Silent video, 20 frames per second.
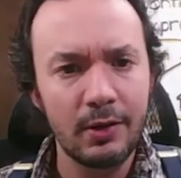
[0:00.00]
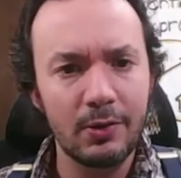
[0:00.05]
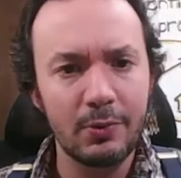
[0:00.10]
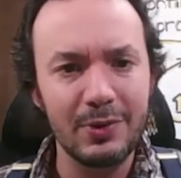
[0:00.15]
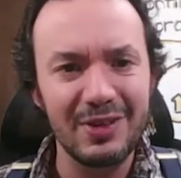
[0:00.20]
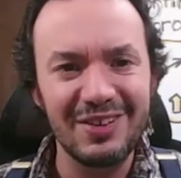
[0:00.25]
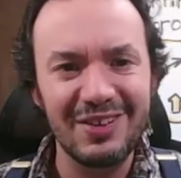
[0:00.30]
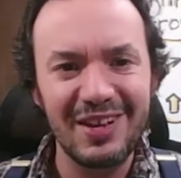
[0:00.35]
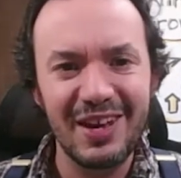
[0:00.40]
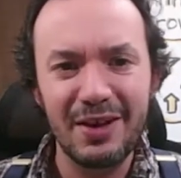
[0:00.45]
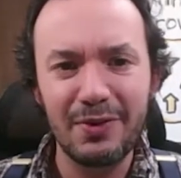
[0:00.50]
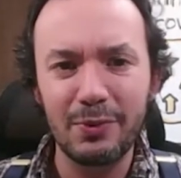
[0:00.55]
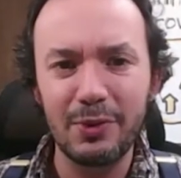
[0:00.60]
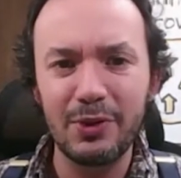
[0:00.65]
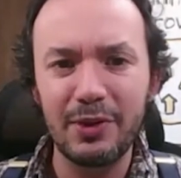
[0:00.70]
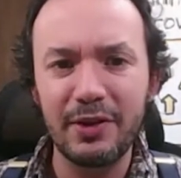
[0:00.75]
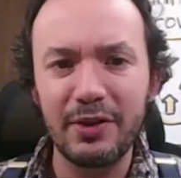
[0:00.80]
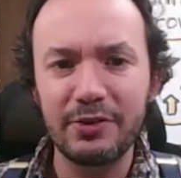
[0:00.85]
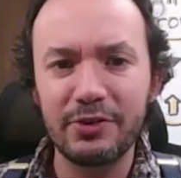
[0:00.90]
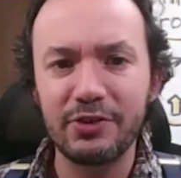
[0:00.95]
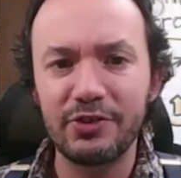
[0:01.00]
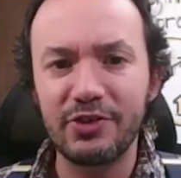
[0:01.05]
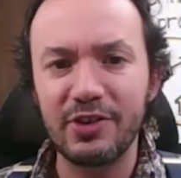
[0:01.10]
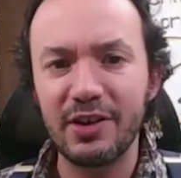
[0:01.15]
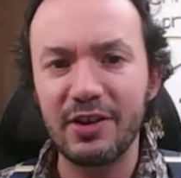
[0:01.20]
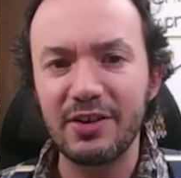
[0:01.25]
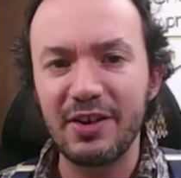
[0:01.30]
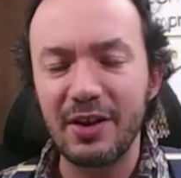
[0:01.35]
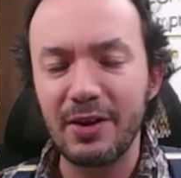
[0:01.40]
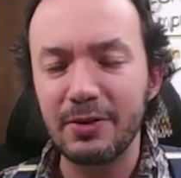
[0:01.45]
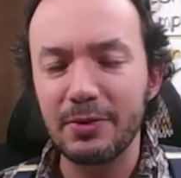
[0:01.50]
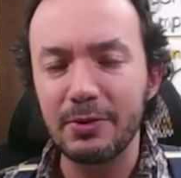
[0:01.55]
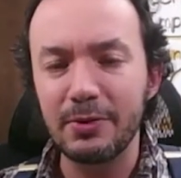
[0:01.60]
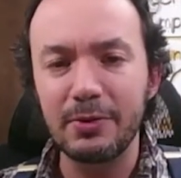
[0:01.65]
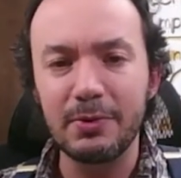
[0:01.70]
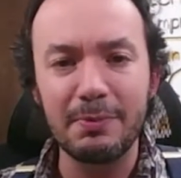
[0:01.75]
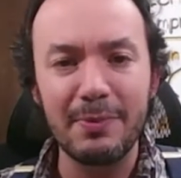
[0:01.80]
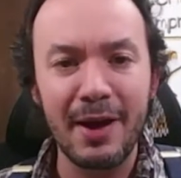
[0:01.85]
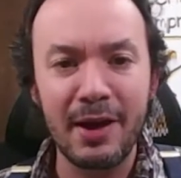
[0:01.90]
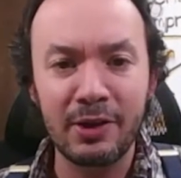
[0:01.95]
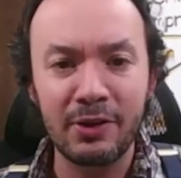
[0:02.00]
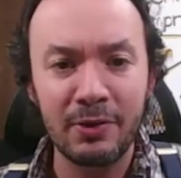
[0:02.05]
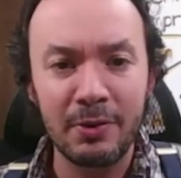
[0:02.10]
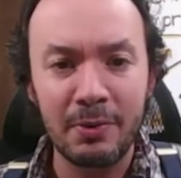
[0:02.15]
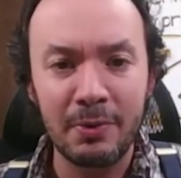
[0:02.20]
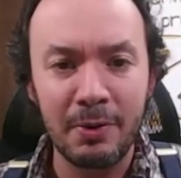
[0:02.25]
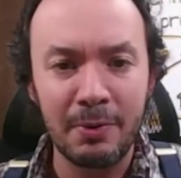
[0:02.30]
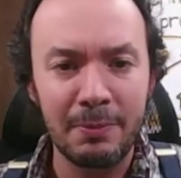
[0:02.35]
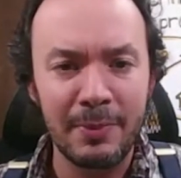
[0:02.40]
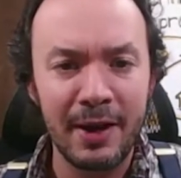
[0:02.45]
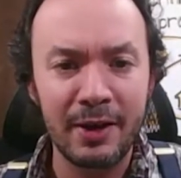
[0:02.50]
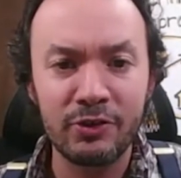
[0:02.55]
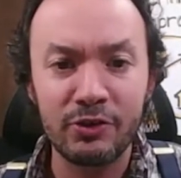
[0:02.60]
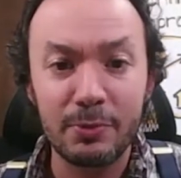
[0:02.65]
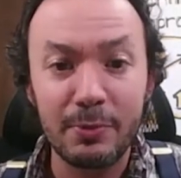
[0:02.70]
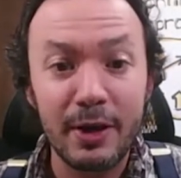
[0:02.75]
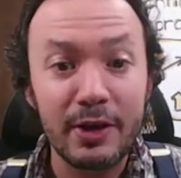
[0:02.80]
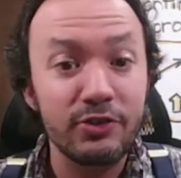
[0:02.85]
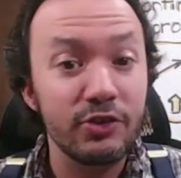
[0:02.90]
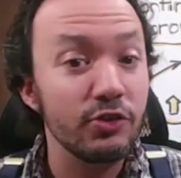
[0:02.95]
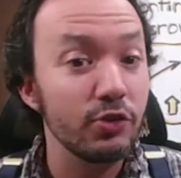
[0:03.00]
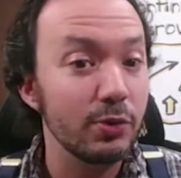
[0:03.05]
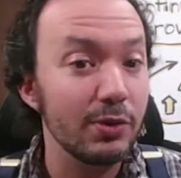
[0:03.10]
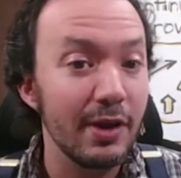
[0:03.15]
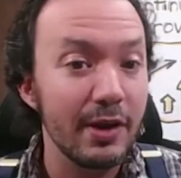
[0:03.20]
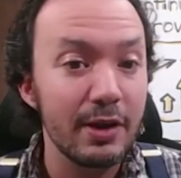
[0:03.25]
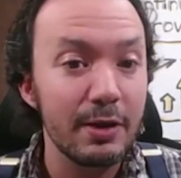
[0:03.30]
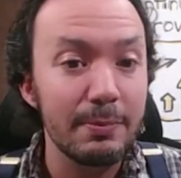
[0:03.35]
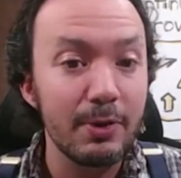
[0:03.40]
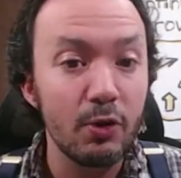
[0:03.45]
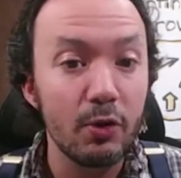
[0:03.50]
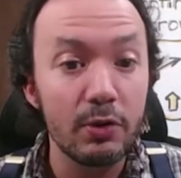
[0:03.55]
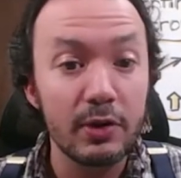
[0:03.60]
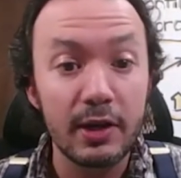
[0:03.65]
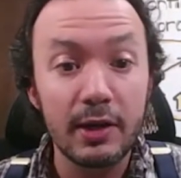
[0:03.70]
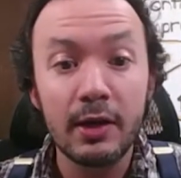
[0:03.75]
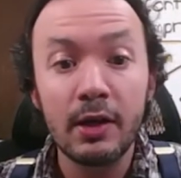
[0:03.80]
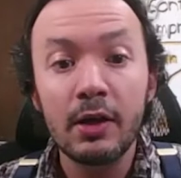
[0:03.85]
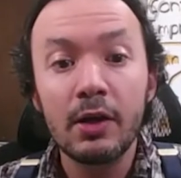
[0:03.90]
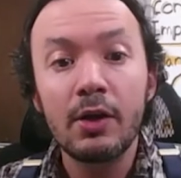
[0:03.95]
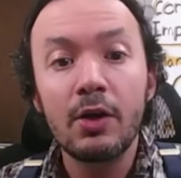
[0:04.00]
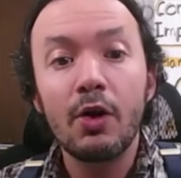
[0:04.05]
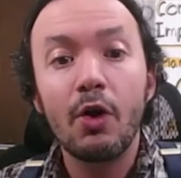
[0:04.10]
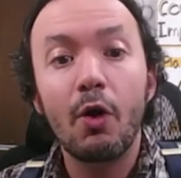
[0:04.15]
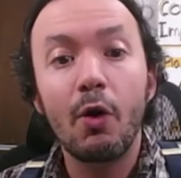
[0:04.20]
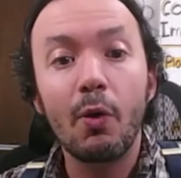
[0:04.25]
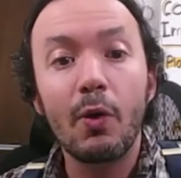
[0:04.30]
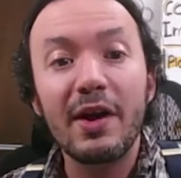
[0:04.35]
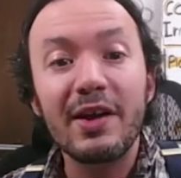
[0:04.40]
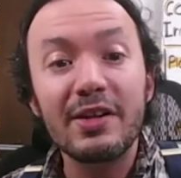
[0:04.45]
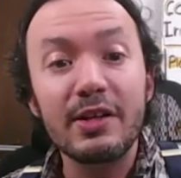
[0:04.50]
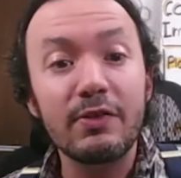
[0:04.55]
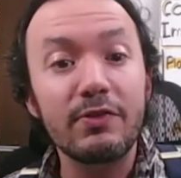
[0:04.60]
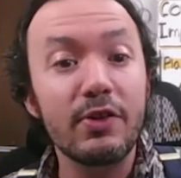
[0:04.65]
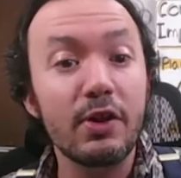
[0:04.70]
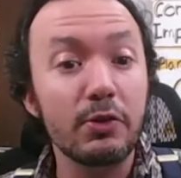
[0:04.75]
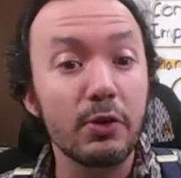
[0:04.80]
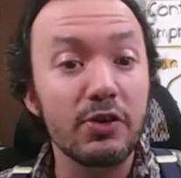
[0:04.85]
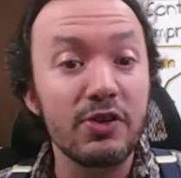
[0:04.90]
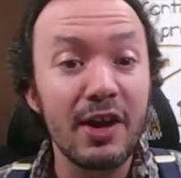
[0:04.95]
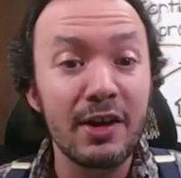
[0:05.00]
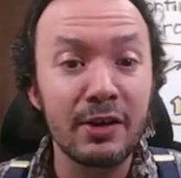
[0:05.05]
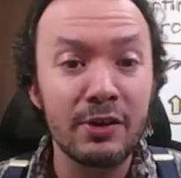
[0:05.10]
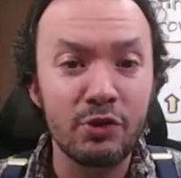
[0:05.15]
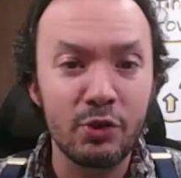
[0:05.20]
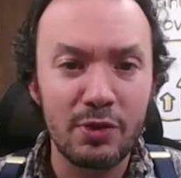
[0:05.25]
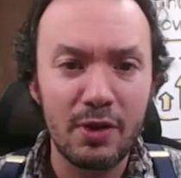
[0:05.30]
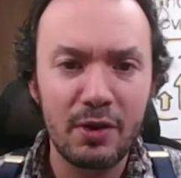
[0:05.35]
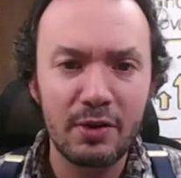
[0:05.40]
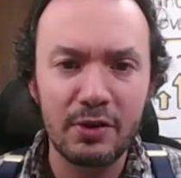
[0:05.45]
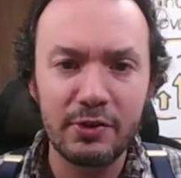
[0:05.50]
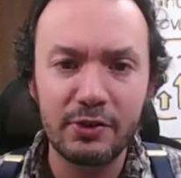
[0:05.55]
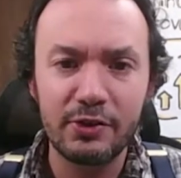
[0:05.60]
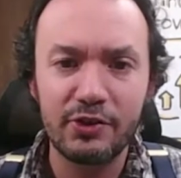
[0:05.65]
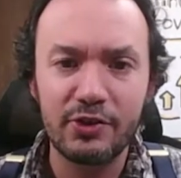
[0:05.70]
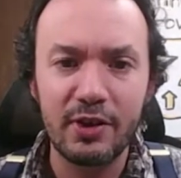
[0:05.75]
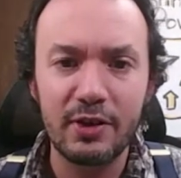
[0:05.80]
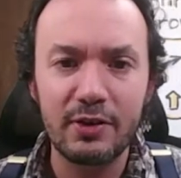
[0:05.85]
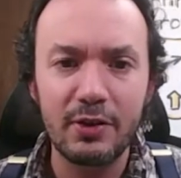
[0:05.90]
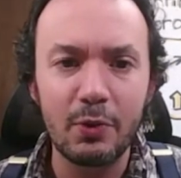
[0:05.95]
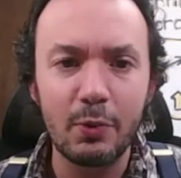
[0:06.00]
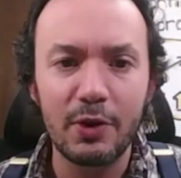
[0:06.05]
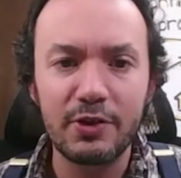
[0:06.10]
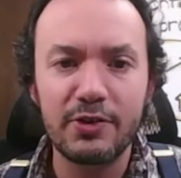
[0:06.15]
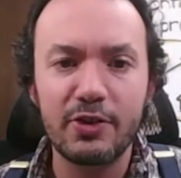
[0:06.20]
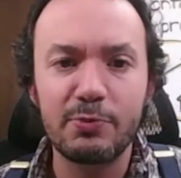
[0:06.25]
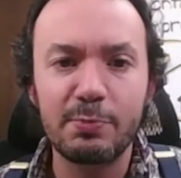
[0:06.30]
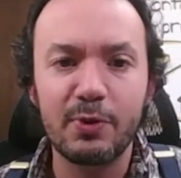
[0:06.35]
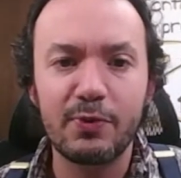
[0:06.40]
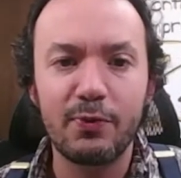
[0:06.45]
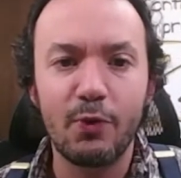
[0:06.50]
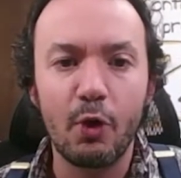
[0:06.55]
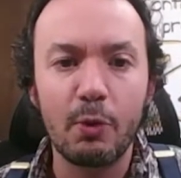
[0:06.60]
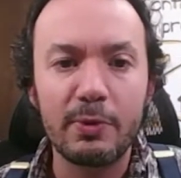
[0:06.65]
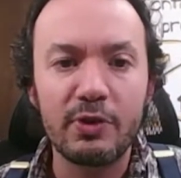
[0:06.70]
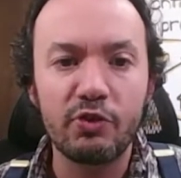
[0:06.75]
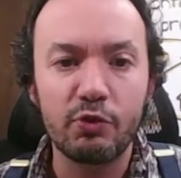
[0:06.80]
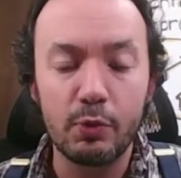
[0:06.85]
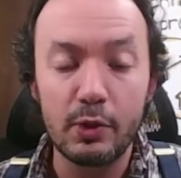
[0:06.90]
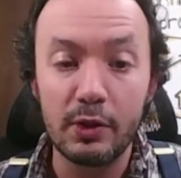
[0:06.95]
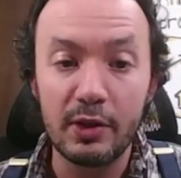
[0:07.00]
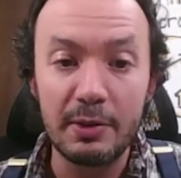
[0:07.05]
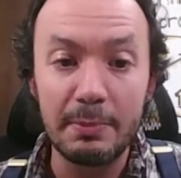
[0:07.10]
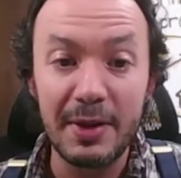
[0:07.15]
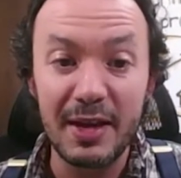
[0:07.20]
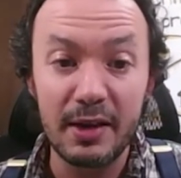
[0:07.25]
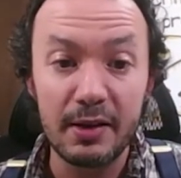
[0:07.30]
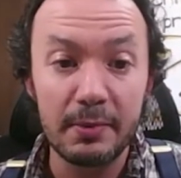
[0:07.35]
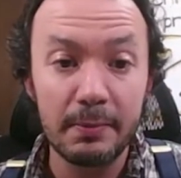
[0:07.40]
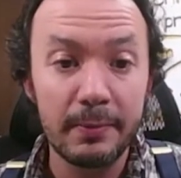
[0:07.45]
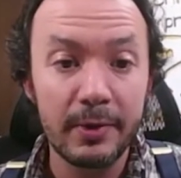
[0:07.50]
We can't really understand how to maximize its reliability or any of the other tenets without understanding what does performance really mean.